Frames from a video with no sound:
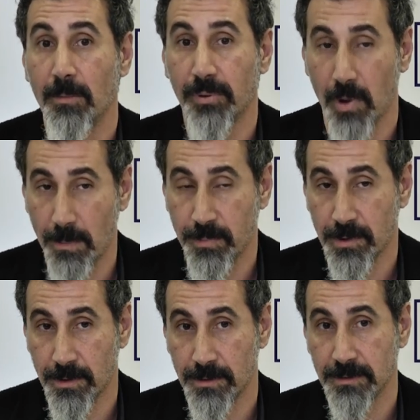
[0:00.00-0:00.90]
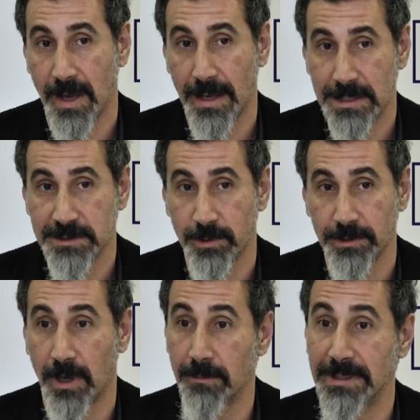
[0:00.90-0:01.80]
proper diaspora
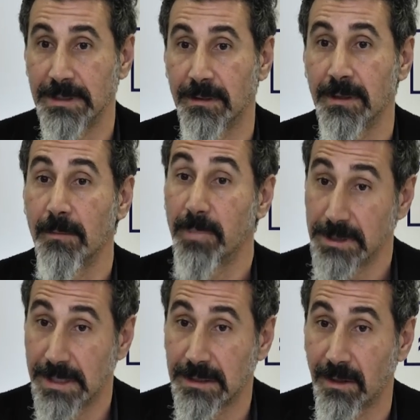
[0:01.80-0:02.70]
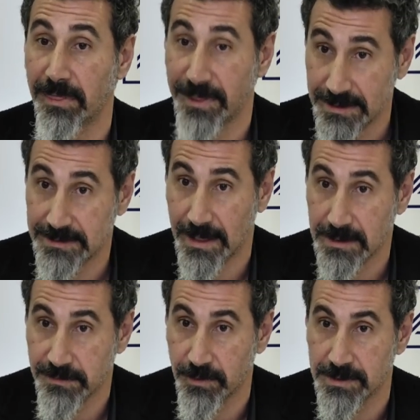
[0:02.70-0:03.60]
and Armenian political think
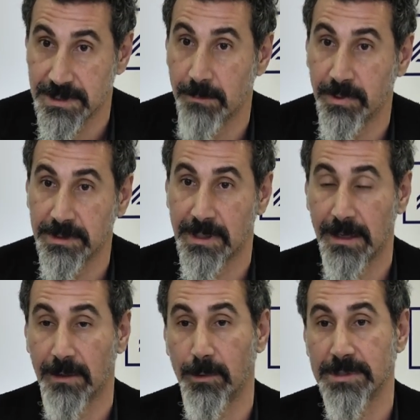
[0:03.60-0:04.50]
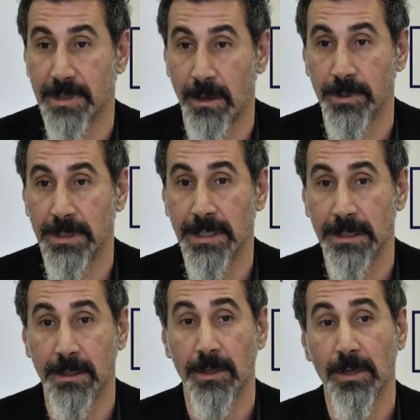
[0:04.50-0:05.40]
tanks, for example, that I always thought we
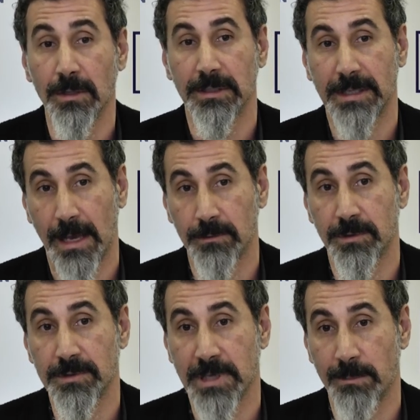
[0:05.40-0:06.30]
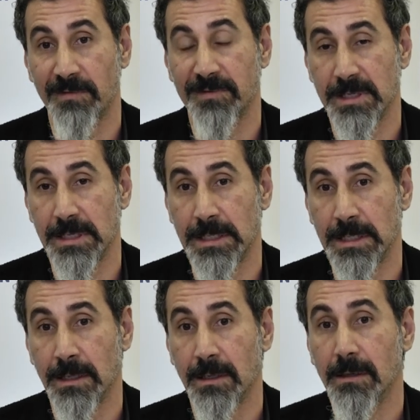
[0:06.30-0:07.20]
need to counter some of
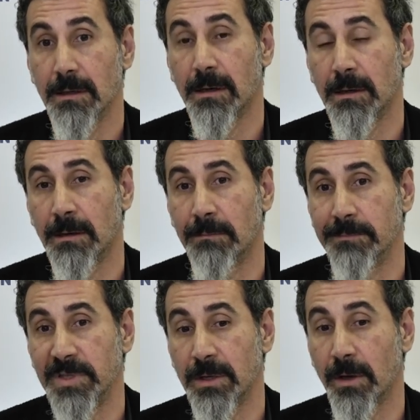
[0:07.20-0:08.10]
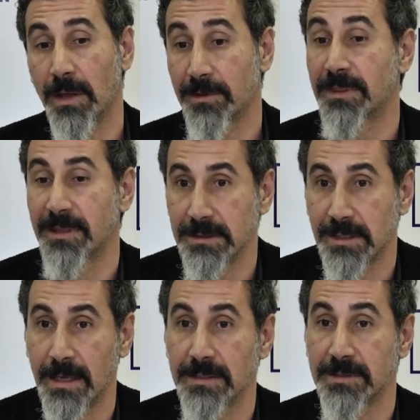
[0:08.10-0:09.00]
the, you know, other think
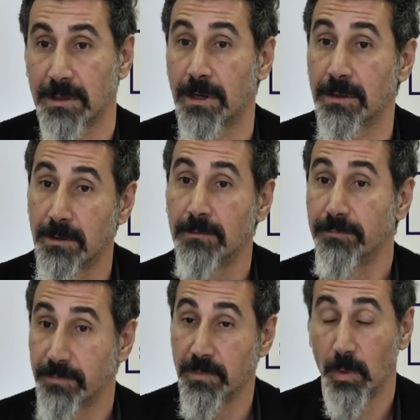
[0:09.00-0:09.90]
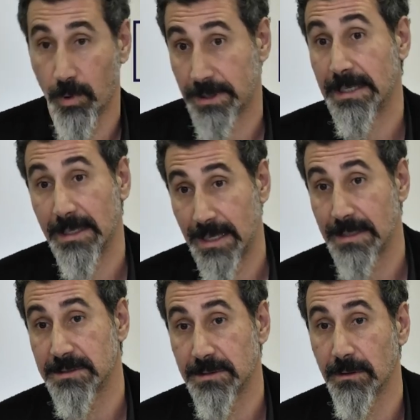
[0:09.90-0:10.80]
tanks that are working
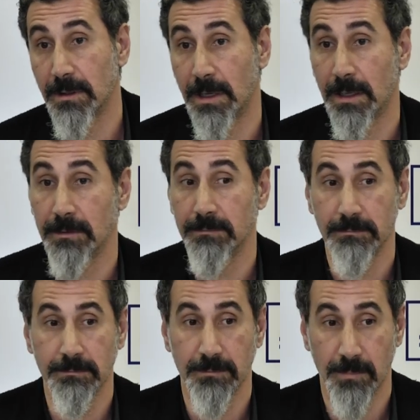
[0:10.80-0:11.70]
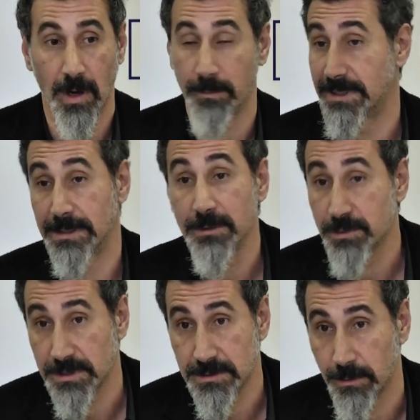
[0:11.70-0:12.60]
against Armenian
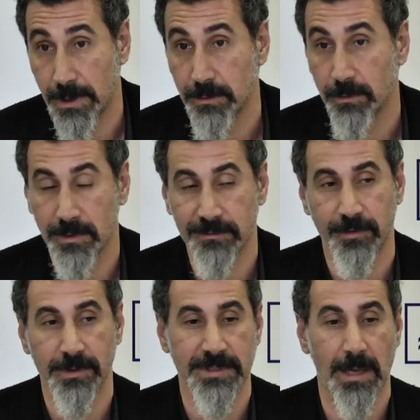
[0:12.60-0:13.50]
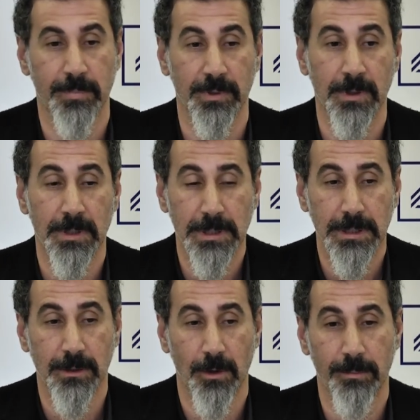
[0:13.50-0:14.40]
interests around the world, for example,
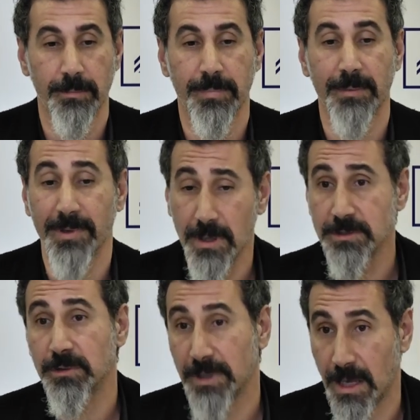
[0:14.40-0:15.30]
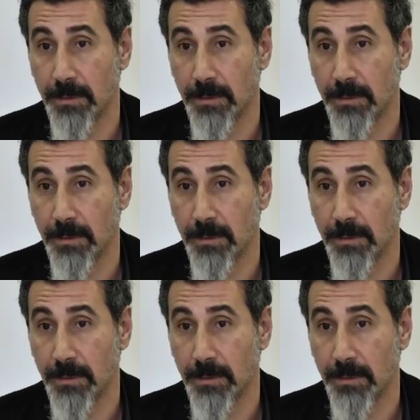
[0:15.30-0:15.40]
you know, but also to